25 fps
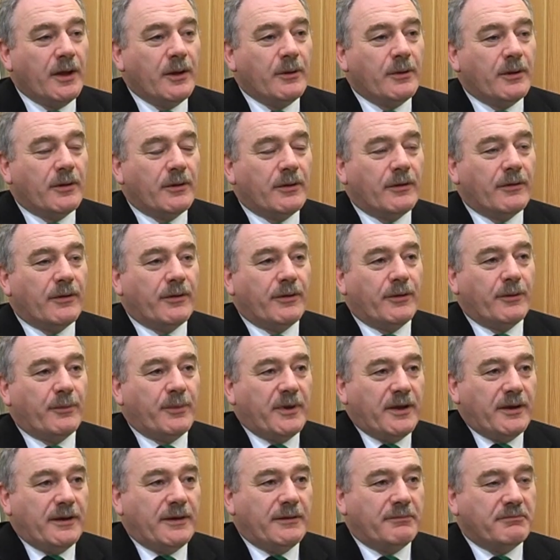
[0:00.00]
Well, there'll
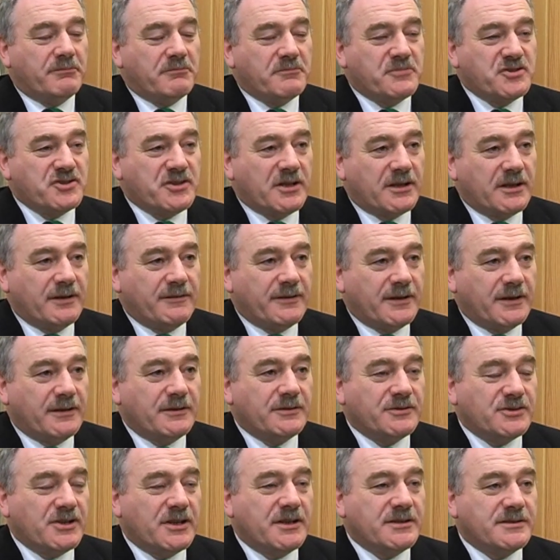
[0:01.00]
be
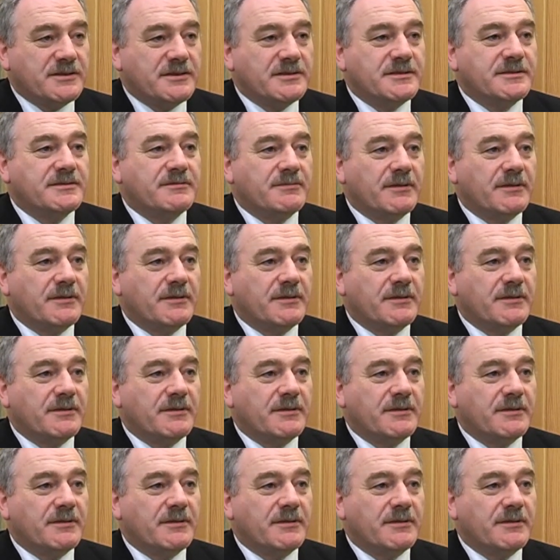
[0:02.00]
significant changes.